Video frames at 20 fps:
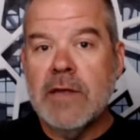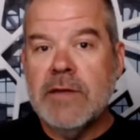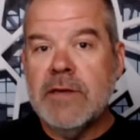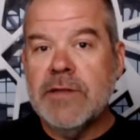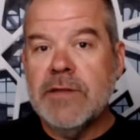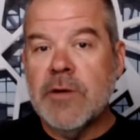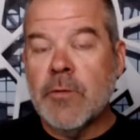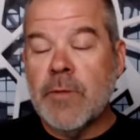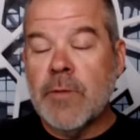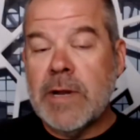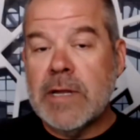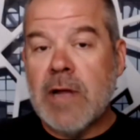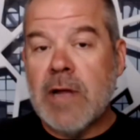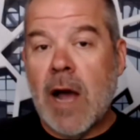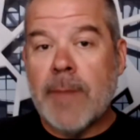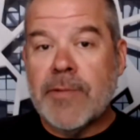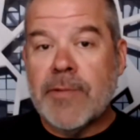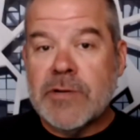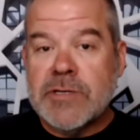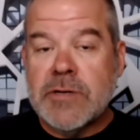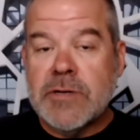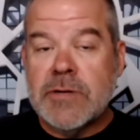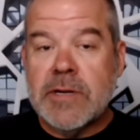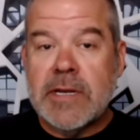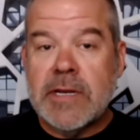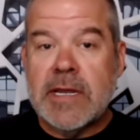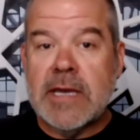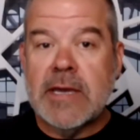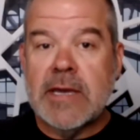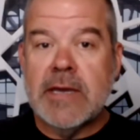the real
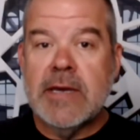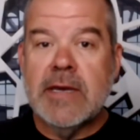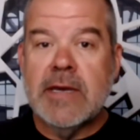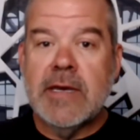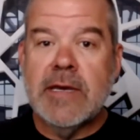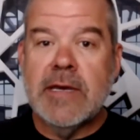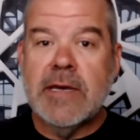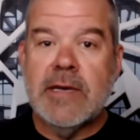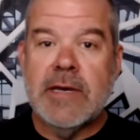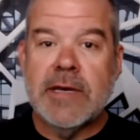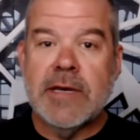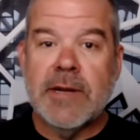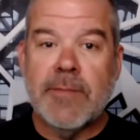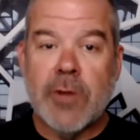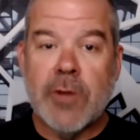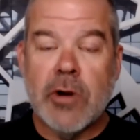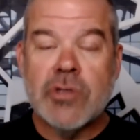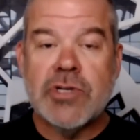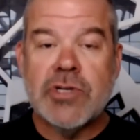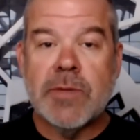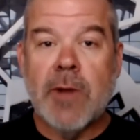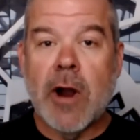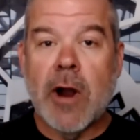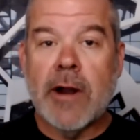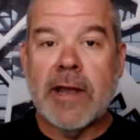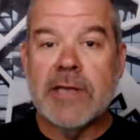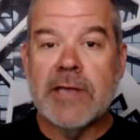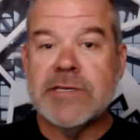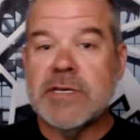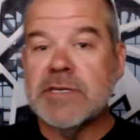opportunity in emerging
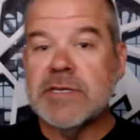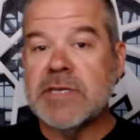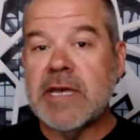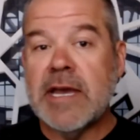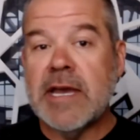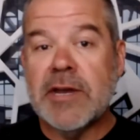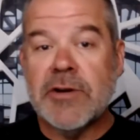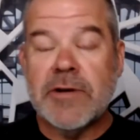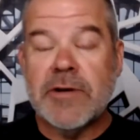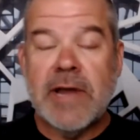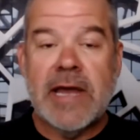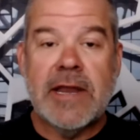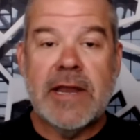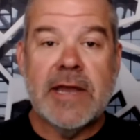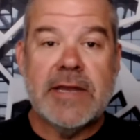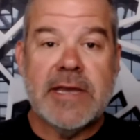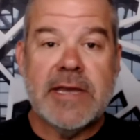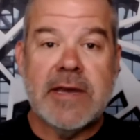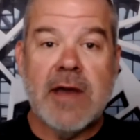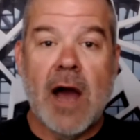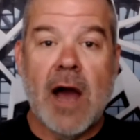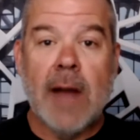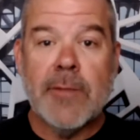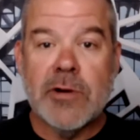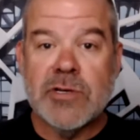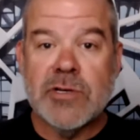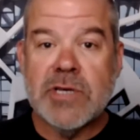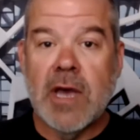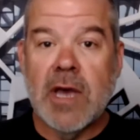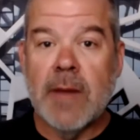markets is the internet and
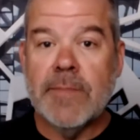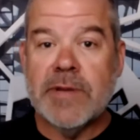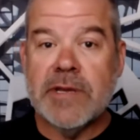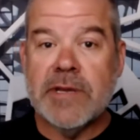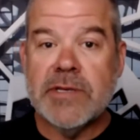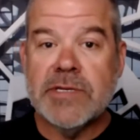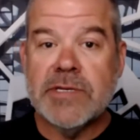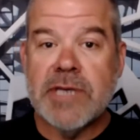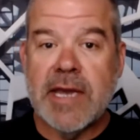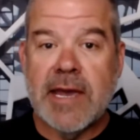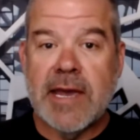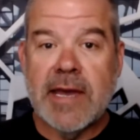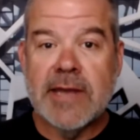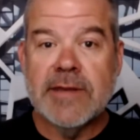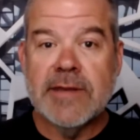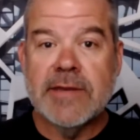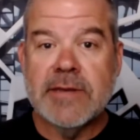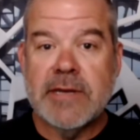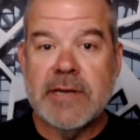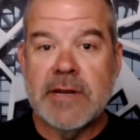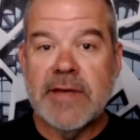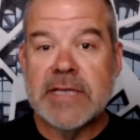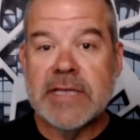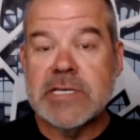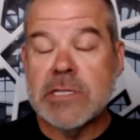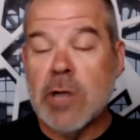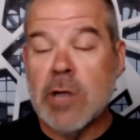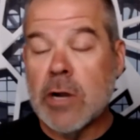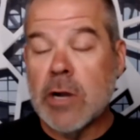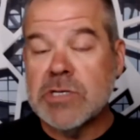e-commerce companies, and you know that's
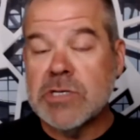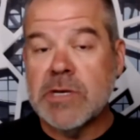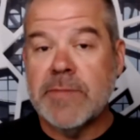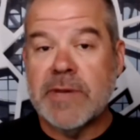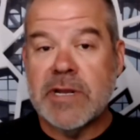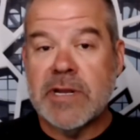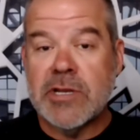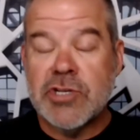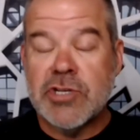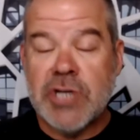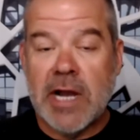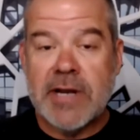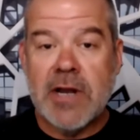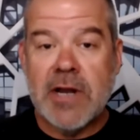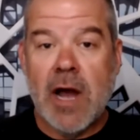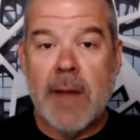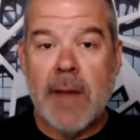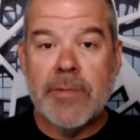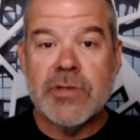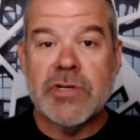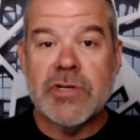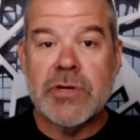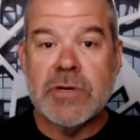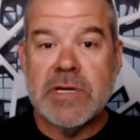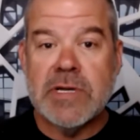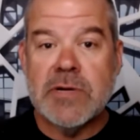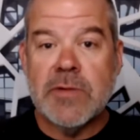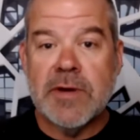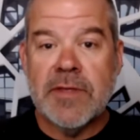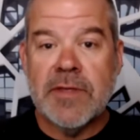largely been a China
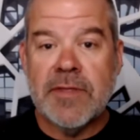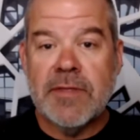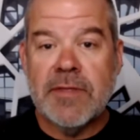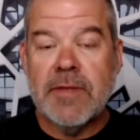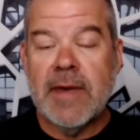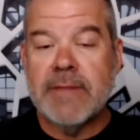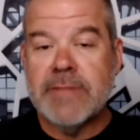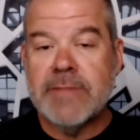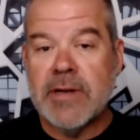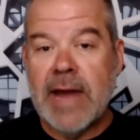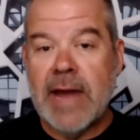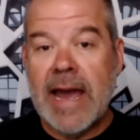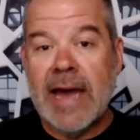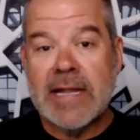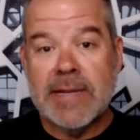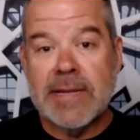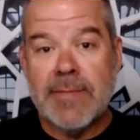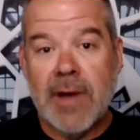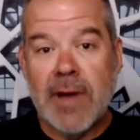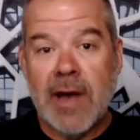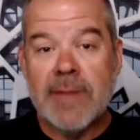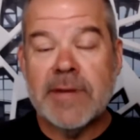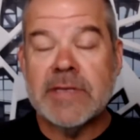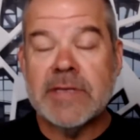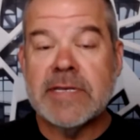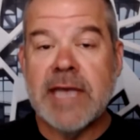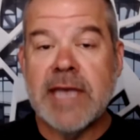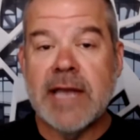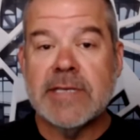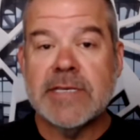opportunity with you know, Alibaba
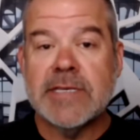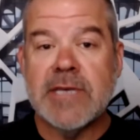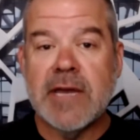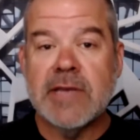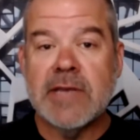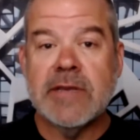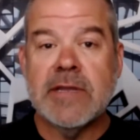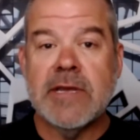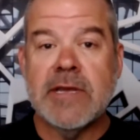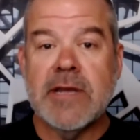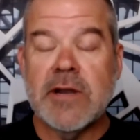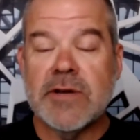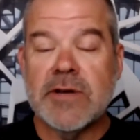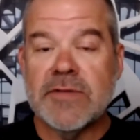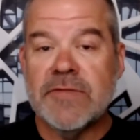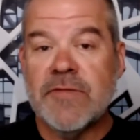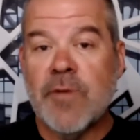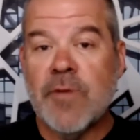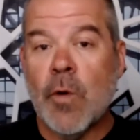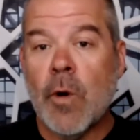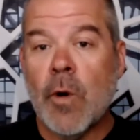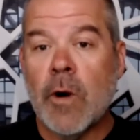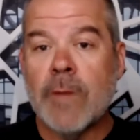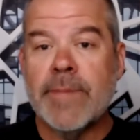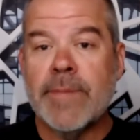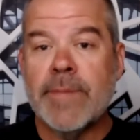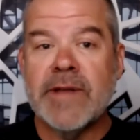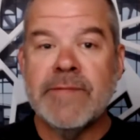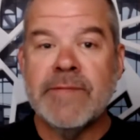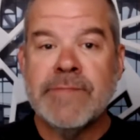and Tencent heretofore,
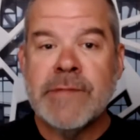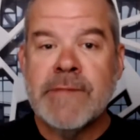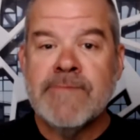but